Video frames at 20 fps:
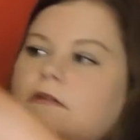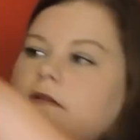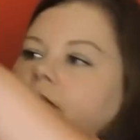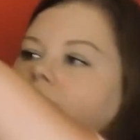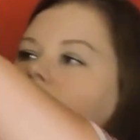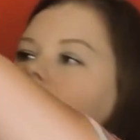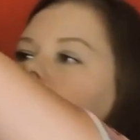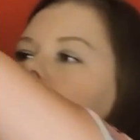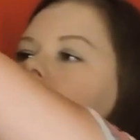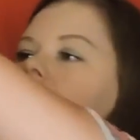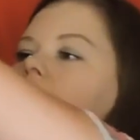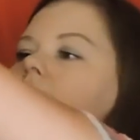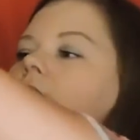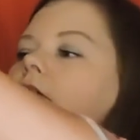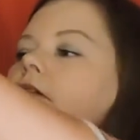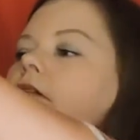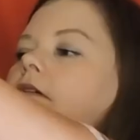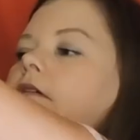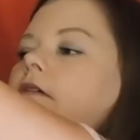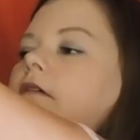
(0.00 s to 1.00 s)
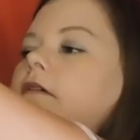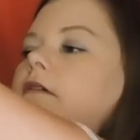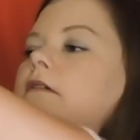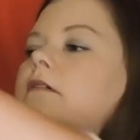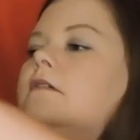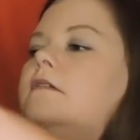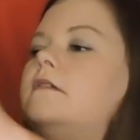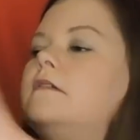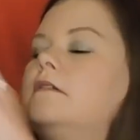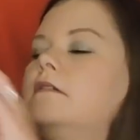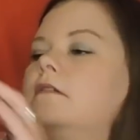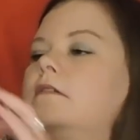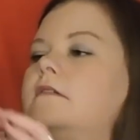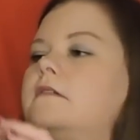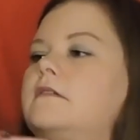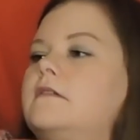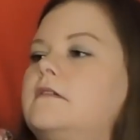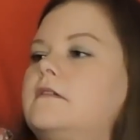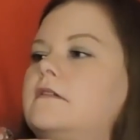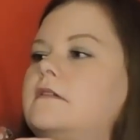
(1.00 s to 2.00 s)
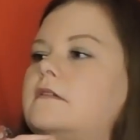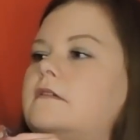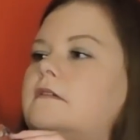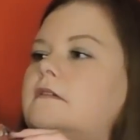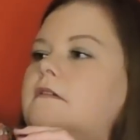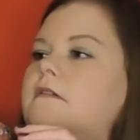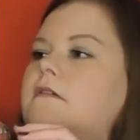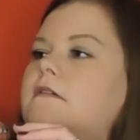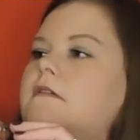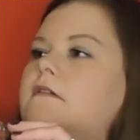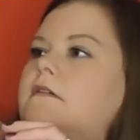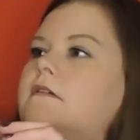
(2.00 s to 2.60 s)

No one is speaking in this clip.